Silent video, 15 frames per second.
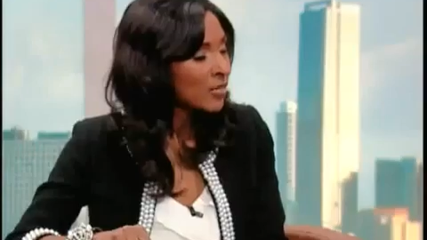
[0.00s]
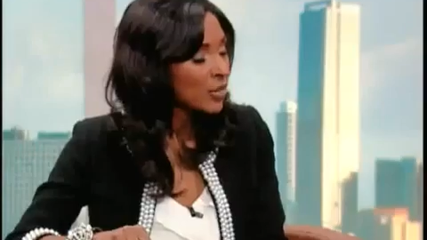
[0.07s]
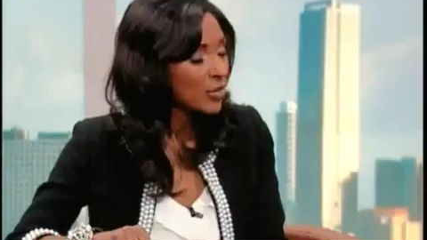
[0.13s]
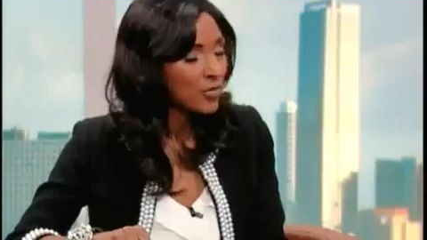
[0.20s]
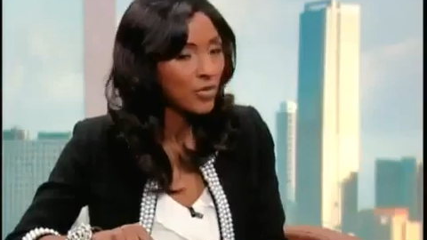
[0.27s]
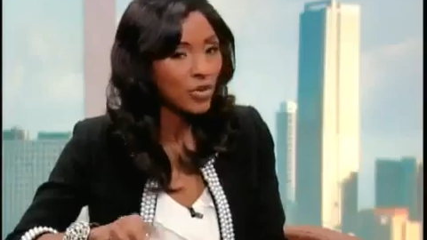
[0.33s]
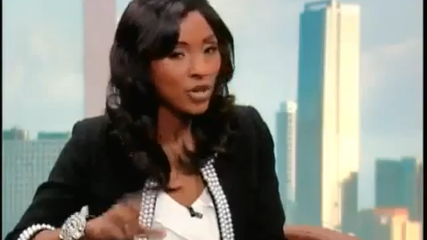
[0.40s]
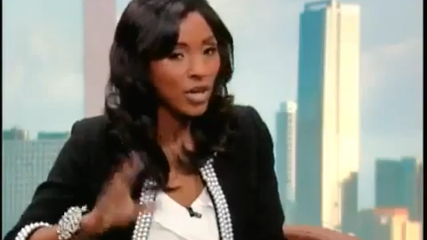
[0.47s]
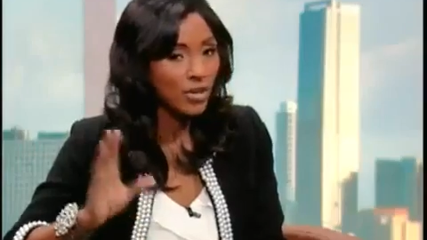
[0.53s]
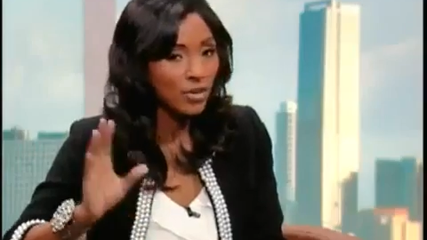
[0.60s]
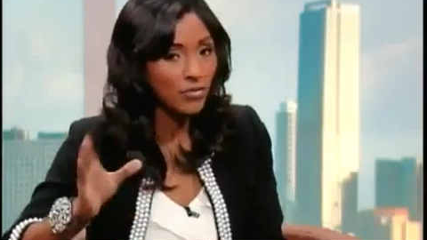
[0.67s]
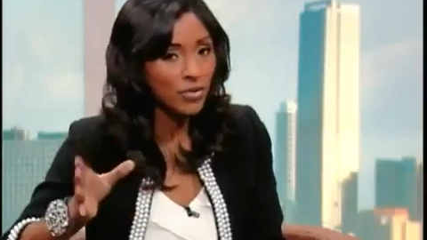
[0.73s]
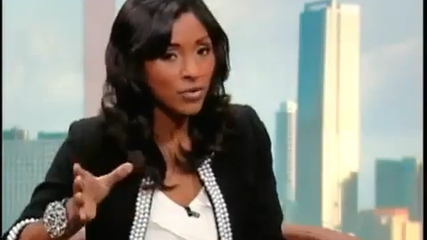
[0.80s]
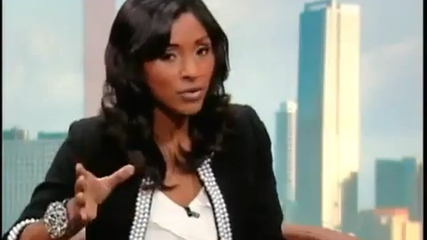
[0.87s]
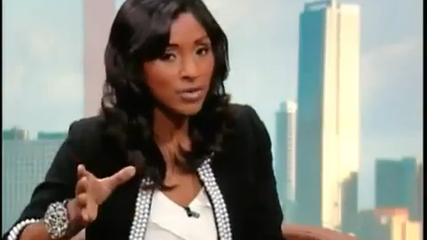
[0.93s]
For
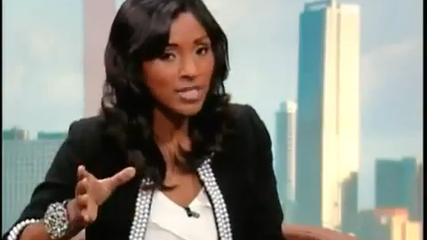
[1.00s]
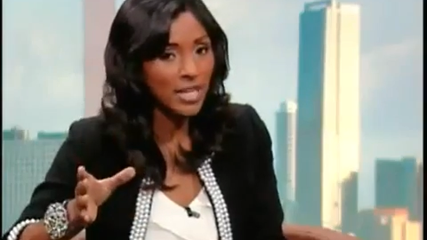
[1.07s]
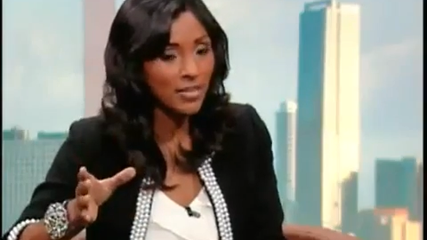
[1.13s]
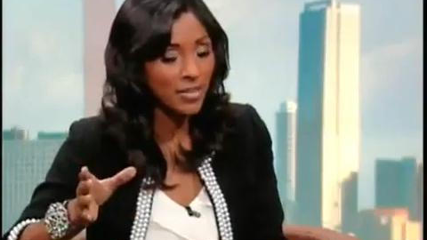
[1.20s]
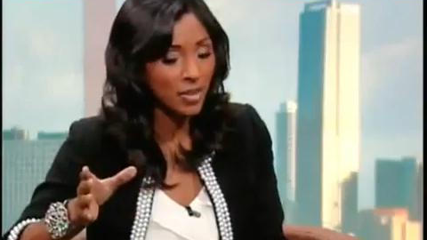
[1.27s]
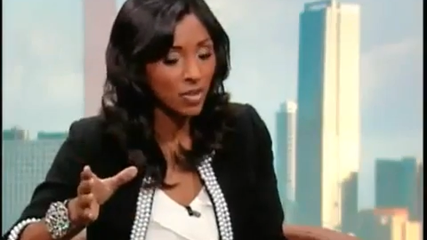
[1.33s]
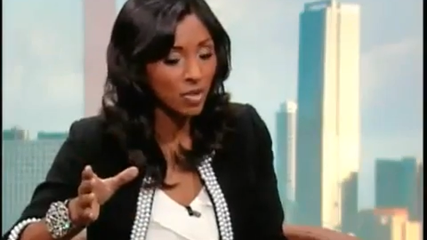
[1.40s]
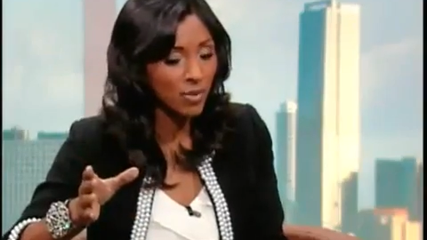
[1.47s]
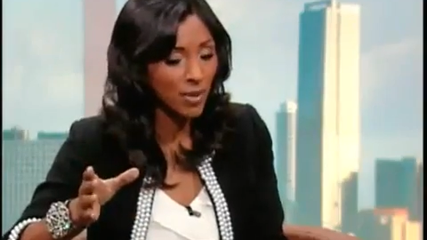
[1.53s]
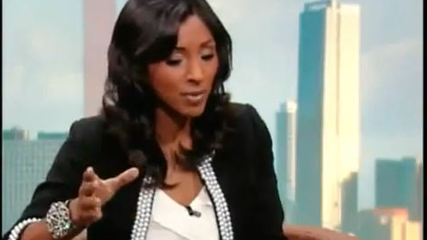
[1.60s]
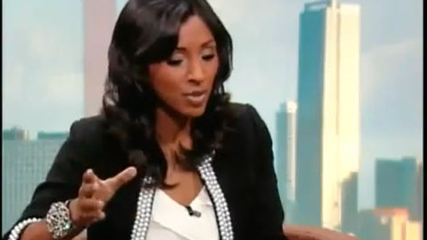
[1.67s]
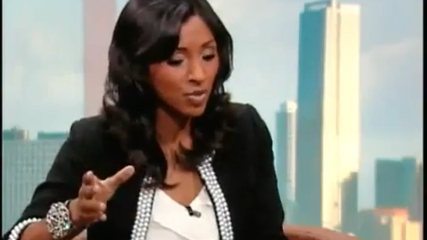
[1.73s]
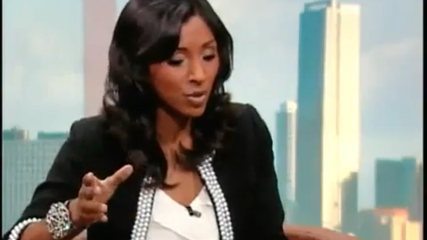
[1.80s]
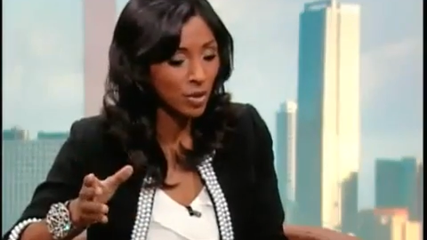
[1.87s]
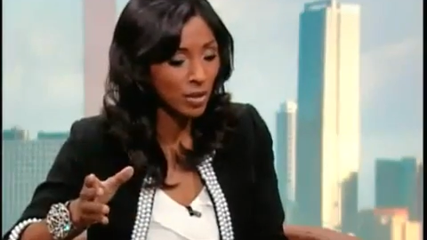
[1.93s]
other viewers out there who may
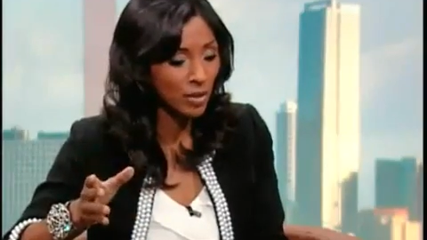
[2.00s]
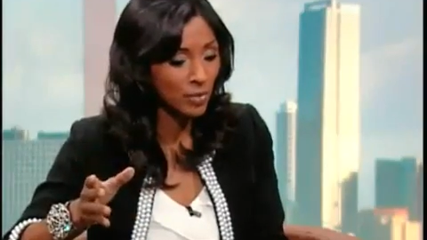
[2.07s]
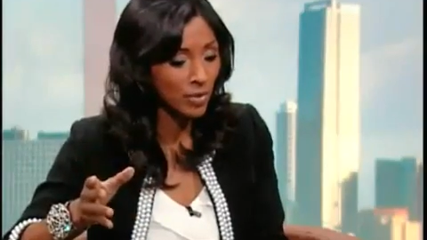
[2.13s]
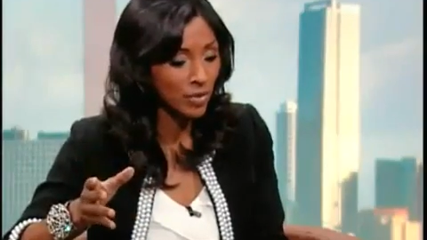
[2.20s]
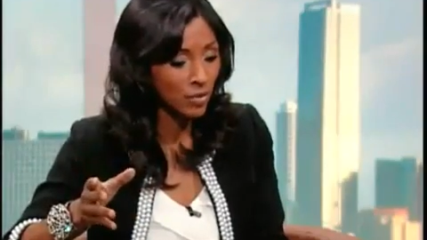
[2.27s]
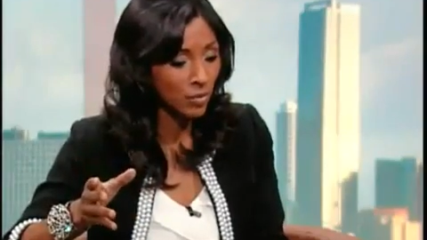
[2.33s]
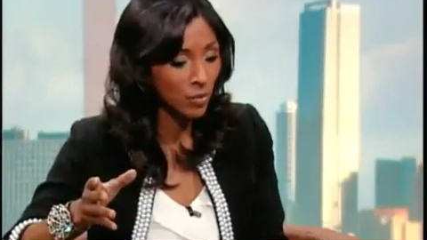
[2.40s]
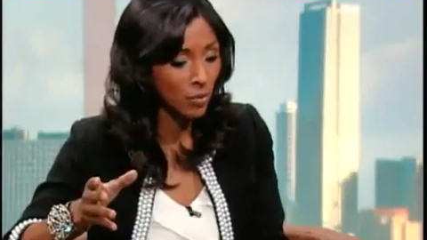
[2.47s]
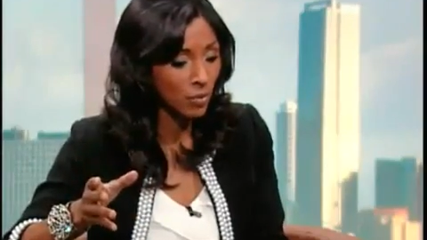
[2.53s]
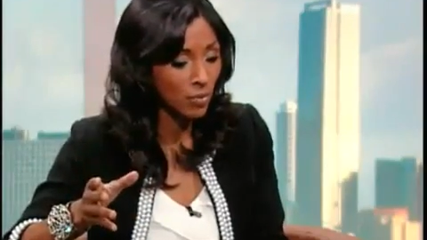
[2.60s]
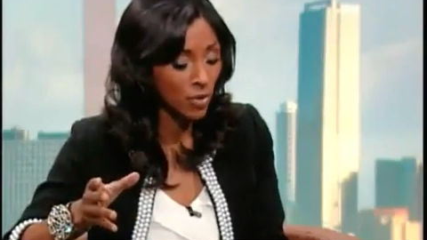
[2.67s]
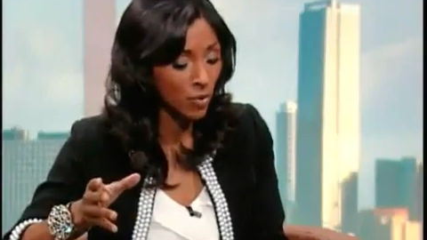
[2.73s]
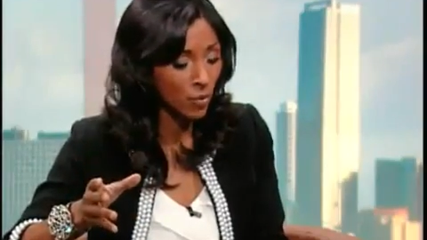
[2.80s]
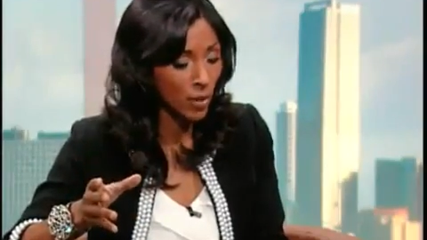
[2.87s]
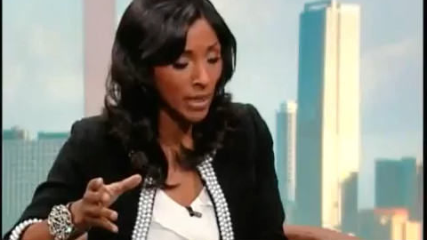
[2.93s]
be struggling with
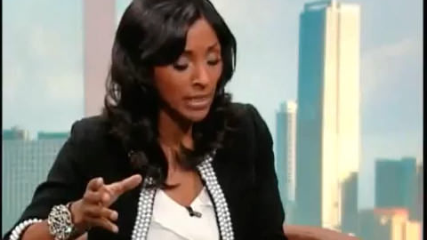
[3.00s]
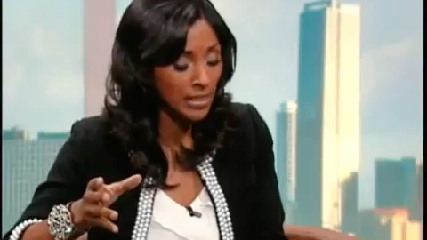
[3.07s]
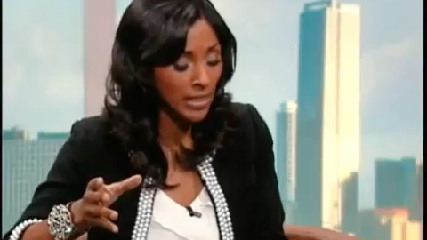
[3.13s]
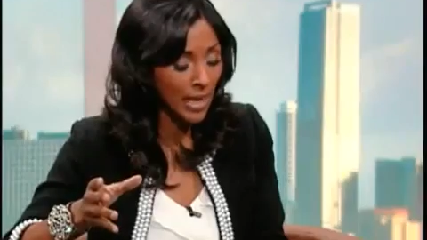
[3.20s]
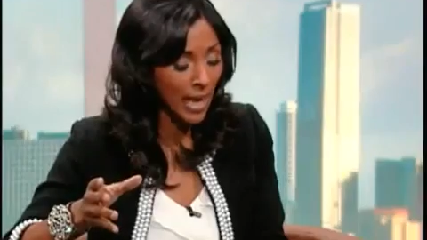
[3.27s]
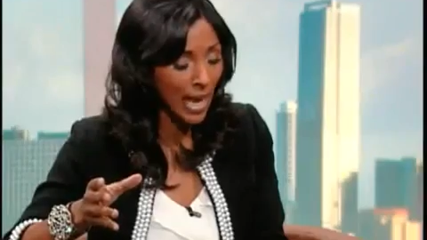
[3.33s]
their weight,